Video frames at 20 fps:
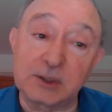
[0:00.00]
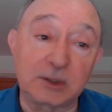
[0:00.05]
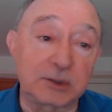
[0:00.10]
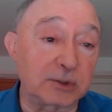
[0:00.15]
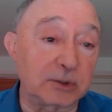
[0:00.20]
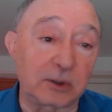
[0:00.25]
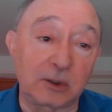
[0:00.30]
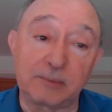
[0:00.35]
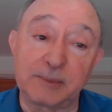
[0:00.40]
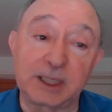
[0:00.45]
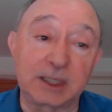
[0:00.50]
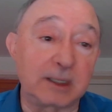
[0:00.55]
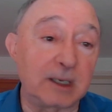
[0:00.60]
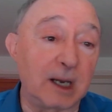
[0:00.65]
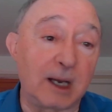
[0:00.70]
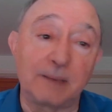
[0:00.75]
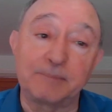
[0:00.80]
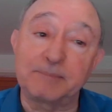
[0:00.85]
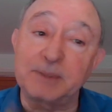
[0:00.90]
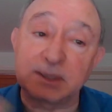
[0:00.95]
determine
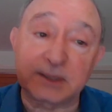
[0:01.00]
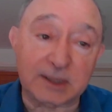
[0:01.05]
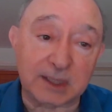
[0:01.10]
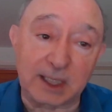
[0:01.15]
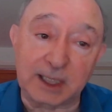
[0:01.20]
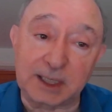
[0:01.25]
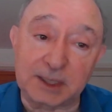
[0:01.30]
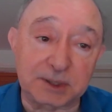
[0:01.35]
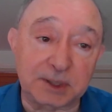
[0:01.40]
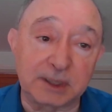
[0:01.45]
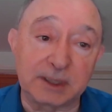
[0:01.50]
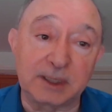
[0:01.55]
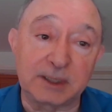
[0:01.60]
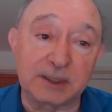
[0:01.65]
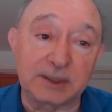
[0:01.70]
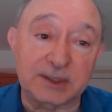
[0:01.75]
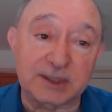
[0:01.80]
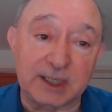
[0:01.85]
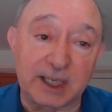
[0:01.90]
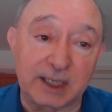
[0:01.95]
compensation,
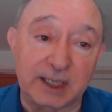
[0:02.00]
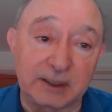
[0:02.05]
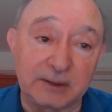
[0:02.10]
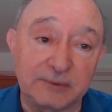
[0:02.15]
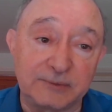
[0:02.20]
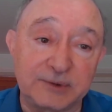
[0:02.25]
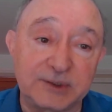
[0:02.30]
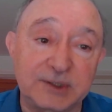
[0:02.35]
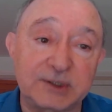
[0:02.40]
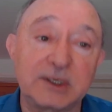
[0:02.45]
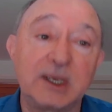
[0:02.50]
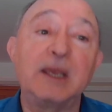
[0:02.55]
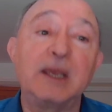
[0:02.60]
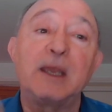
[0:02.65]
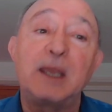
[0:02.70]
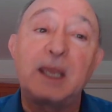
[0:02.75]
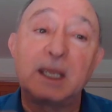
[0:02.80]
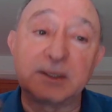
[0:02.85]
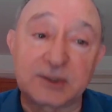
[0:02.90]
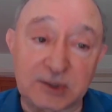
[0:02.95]
incentives,
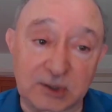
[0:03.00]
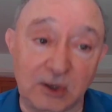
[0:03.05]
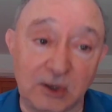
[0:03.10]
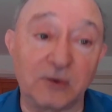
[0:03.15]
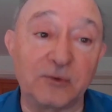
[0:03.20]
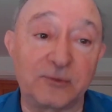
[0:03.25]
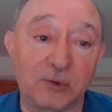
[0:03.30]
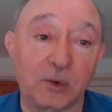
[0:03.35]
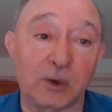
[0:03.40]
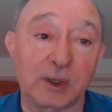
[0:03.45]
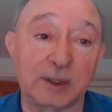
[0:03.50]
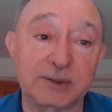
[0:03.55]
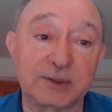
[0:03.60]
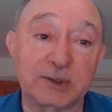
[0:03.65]
and so forth.